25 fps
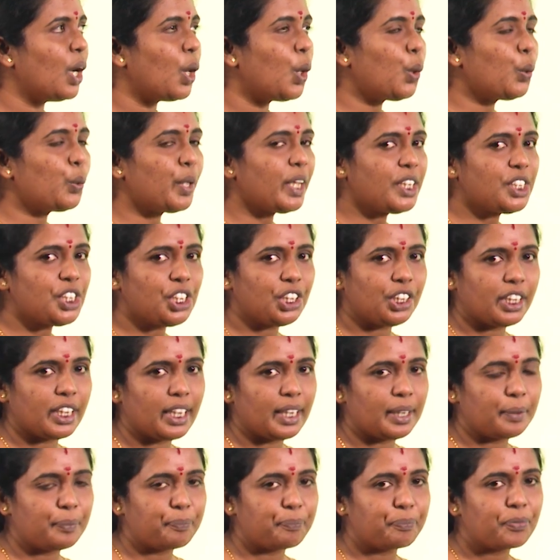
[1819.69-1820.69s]
Okay
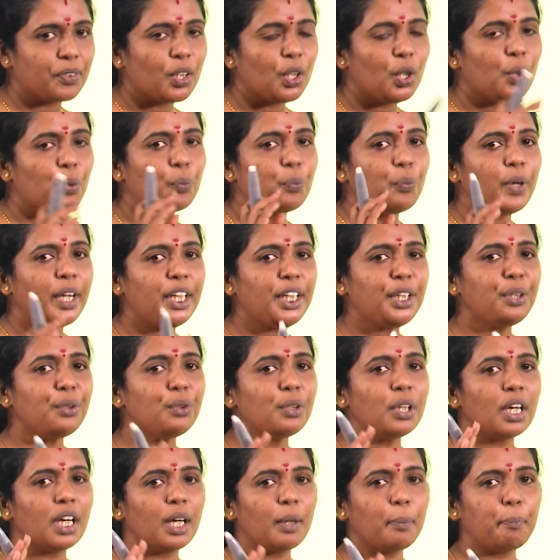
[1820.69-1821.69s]
children, when
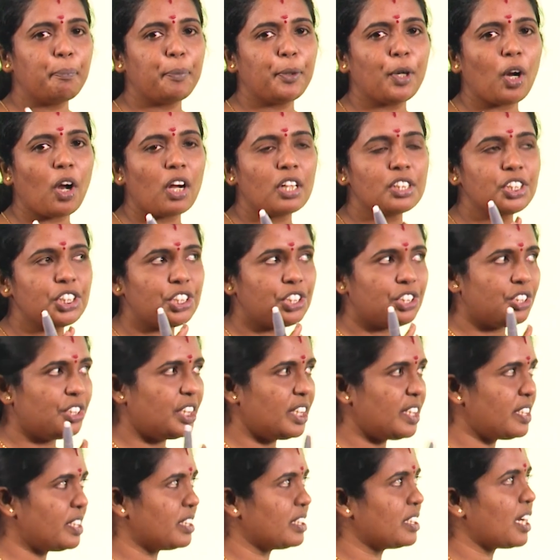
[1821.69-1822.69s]
you approach
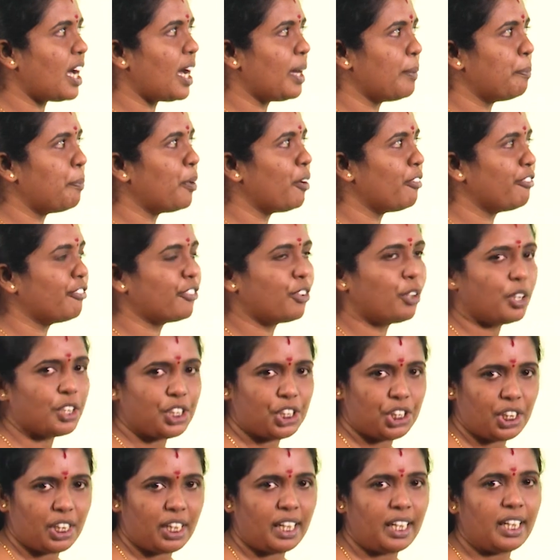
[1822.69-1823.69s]
this type of
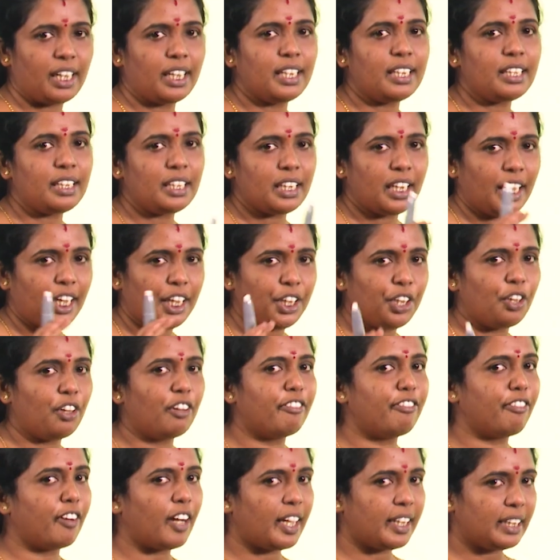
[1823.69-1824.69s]
question in your
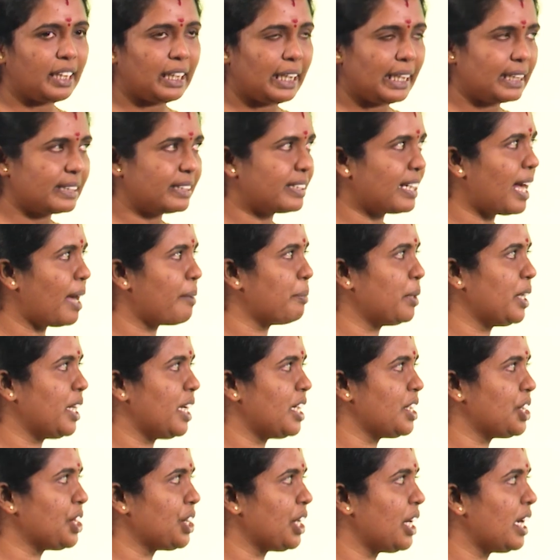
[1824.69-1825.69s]
final
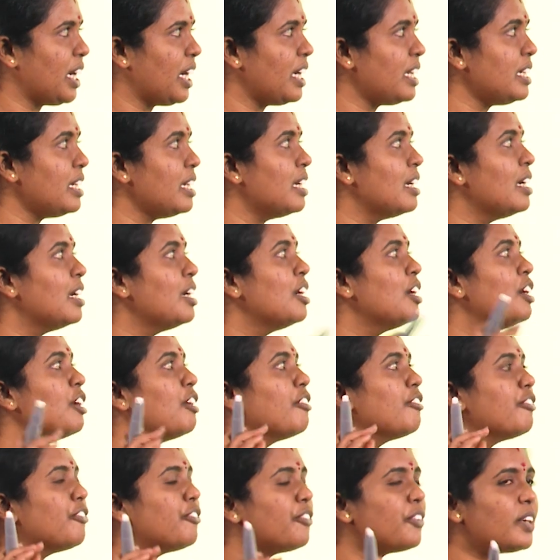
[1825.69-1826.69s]
examination,
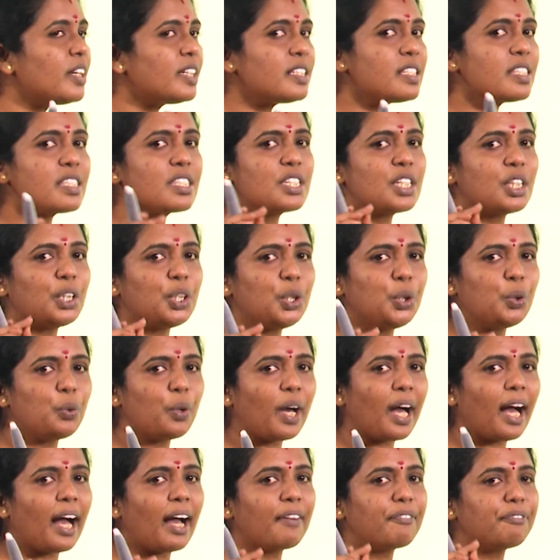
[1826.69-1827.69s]
first you
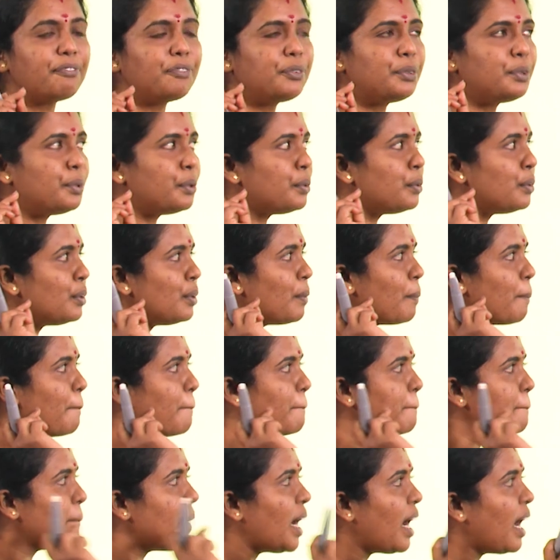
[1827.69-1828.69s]
have to
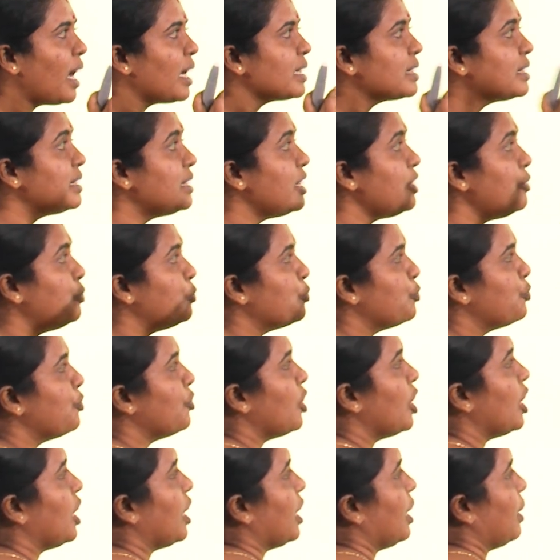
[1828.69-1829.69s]
mark the
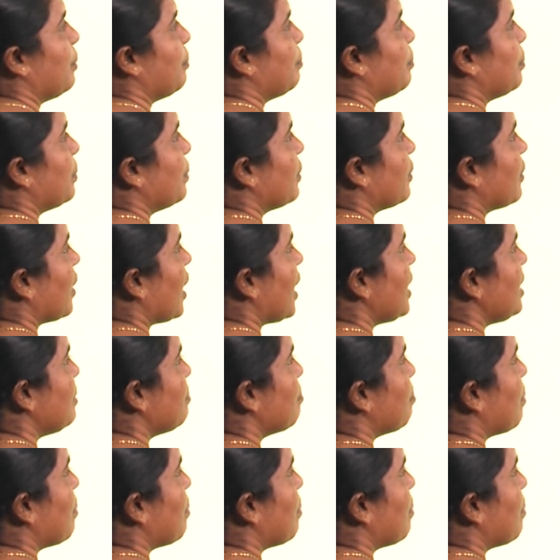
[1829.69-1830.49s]
verb, right?